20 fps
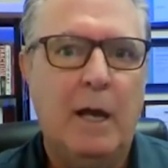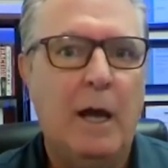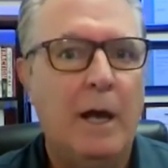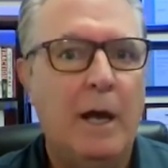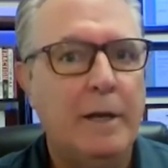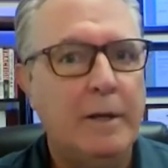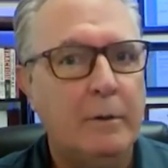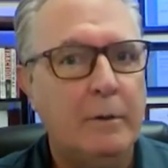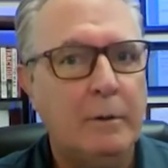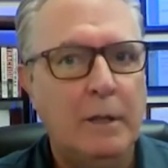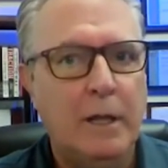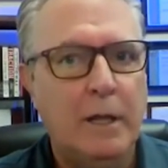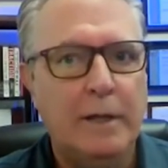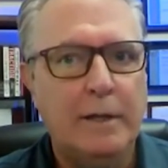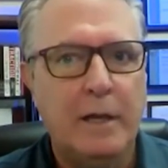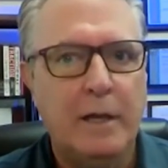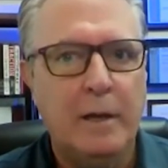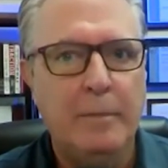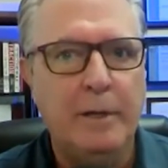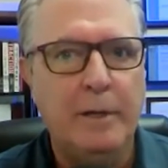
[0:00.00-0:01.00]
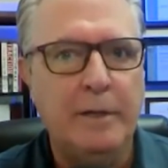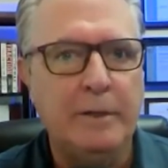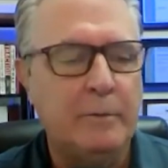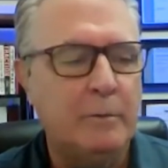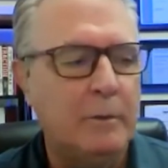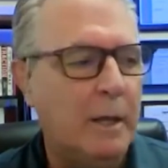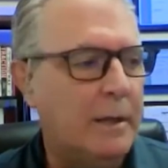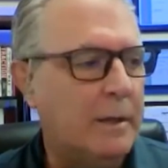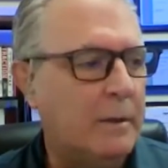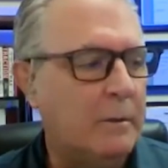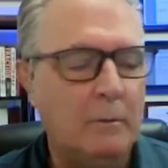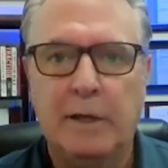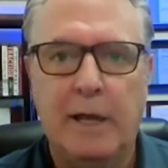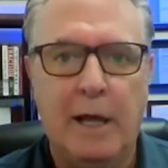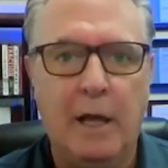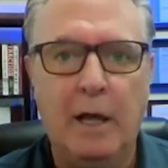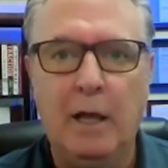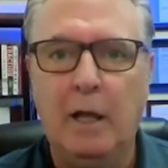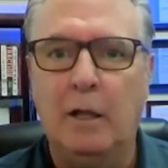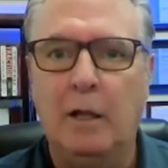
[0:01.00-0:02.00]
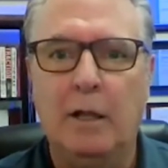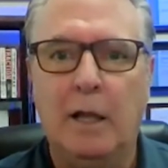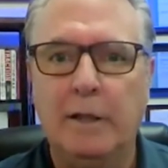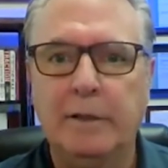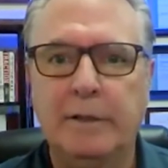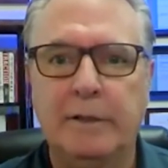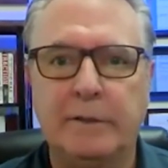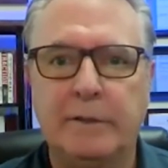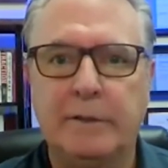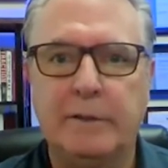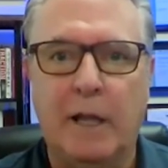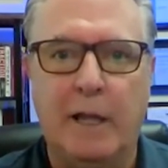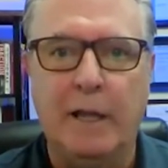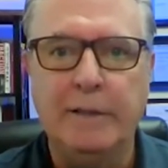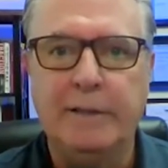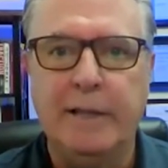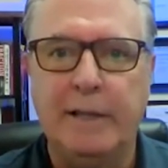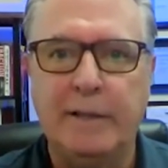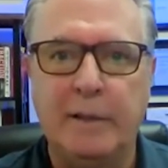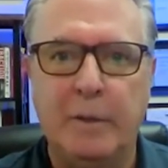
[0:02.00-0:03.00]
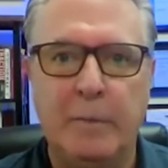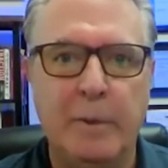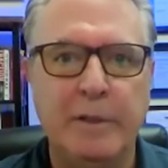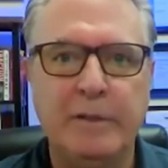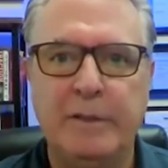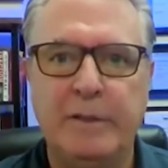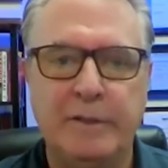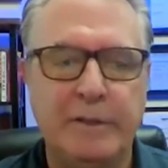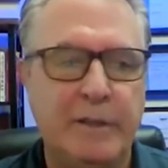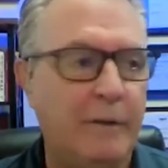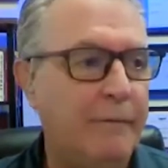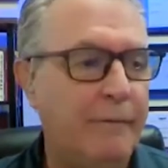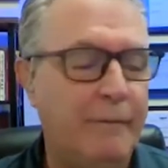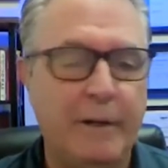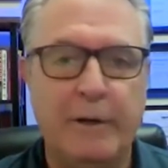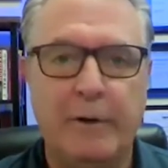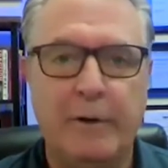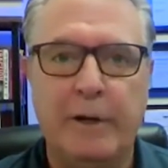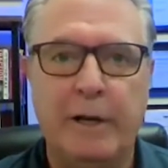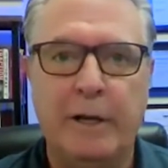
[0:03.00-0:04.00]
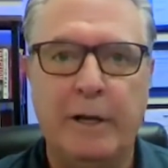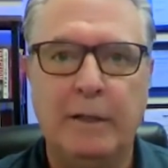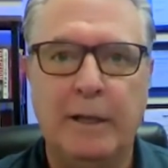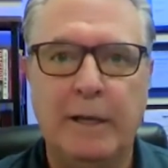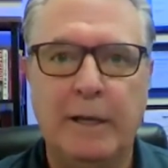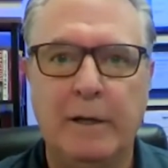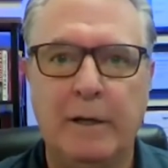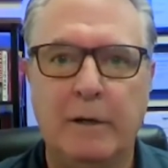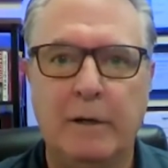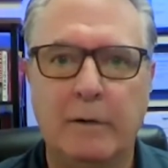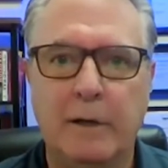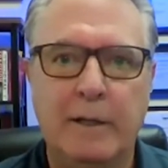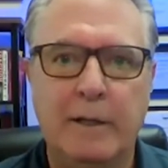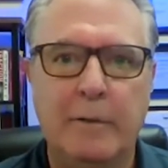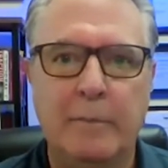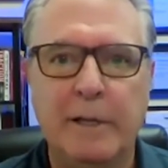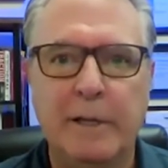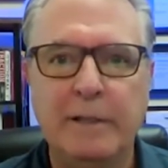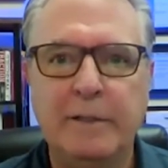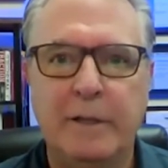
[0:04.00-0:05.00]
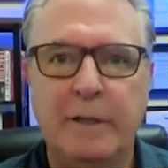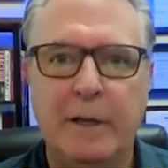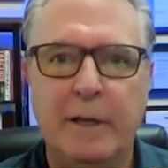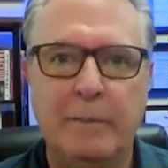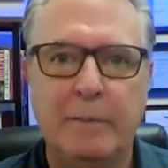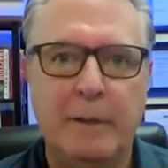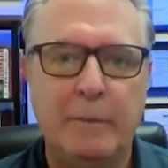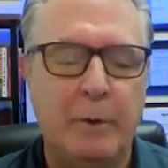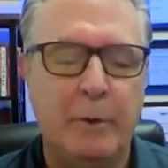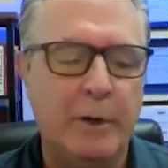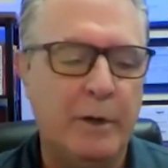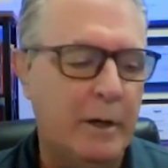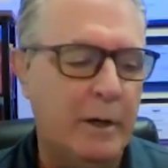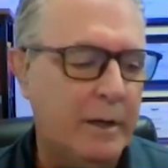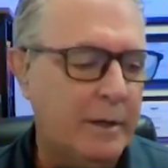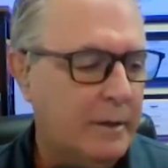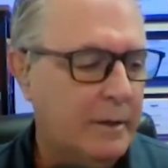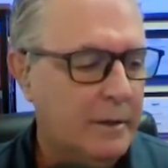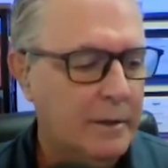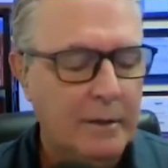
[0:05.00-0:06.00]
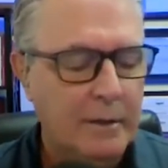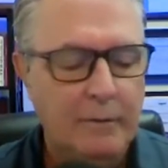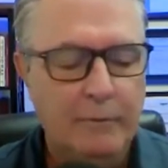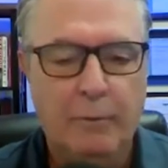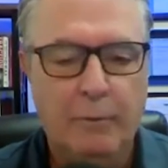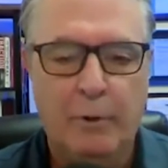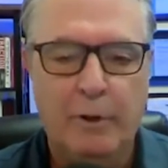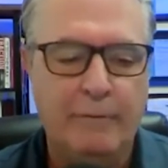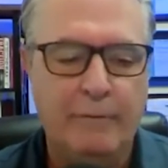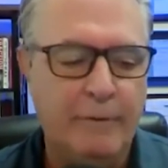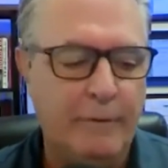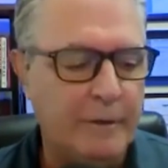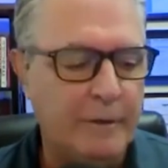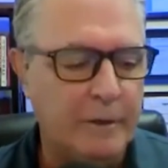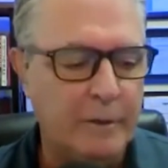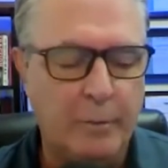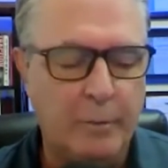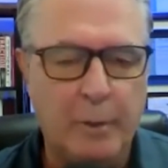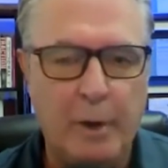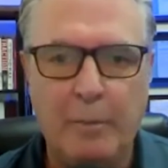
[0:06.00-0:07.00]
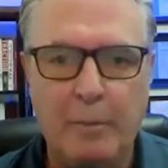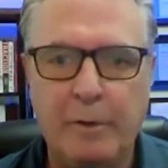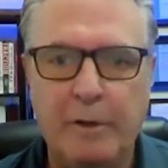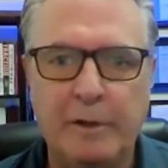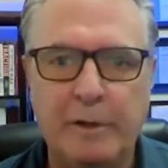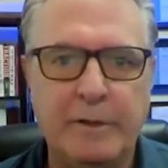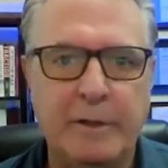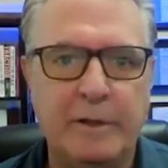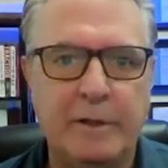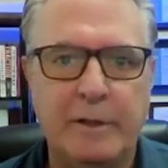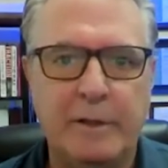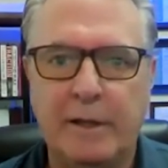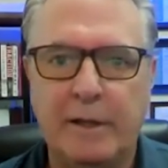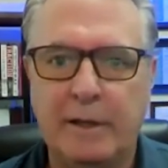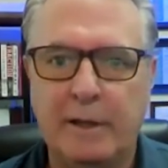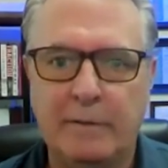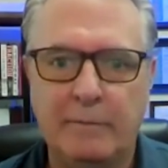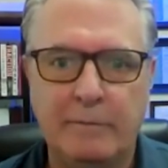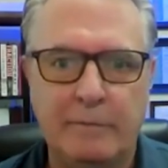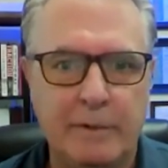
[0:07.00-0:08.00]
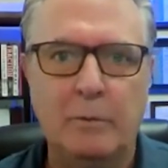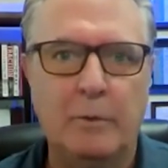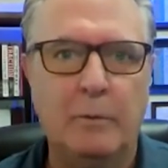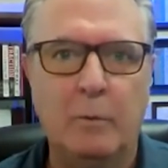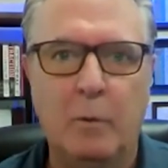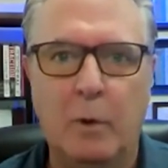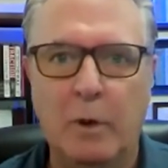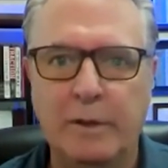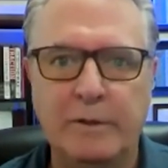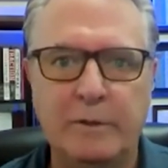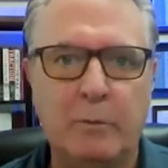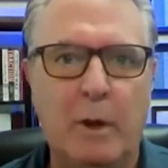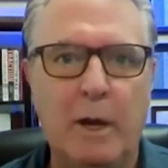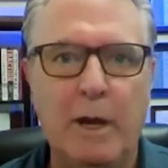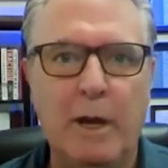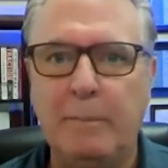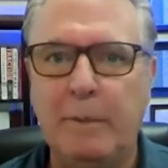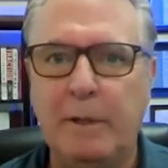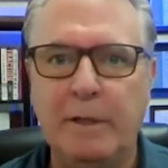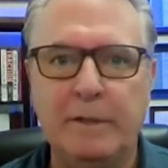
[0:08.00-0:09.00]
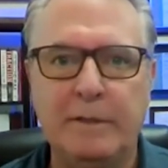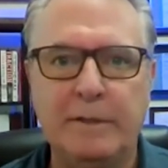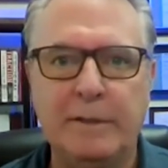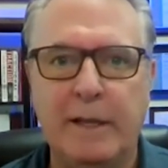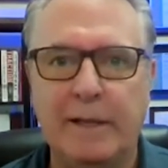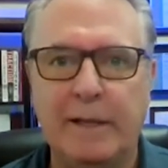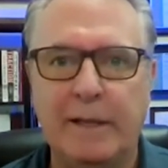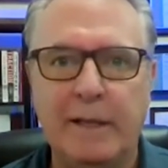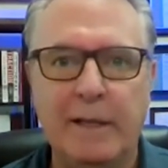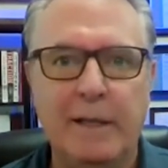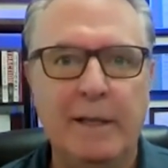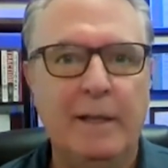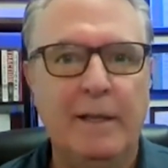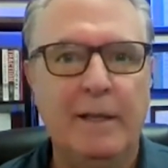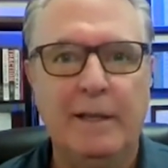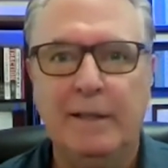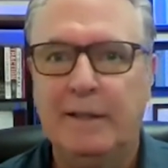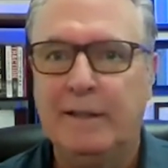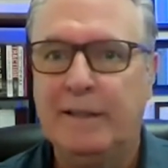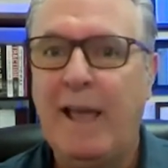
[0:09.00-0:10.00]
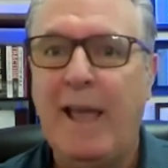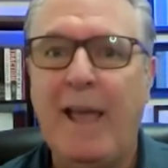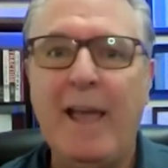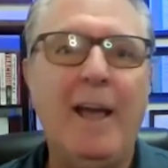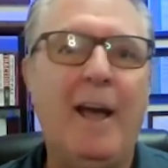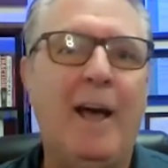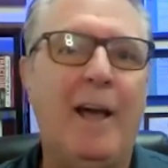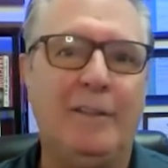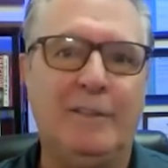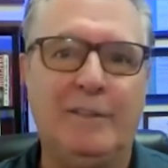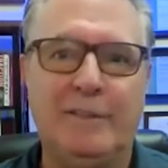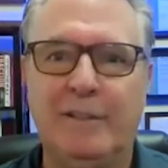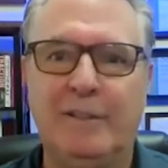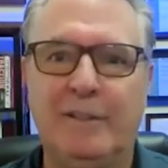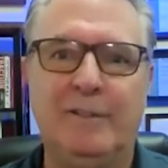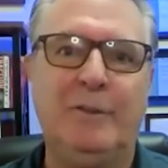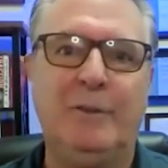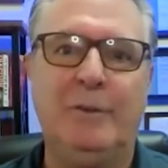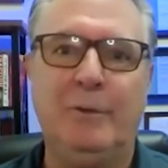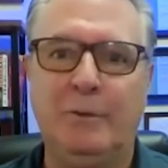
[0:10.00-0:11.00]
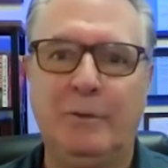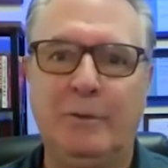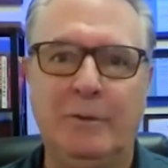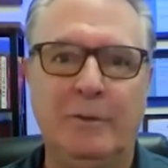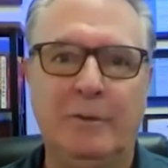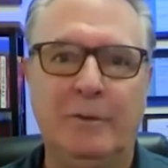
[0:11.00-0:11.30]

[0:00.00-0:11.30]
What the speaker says: I know a lot of companies who are like, hell, I'll take the business. I'll figure it out later. And in the meantime, they bring on 40, 50 new properties with one swipe. And it's like chaos ensues.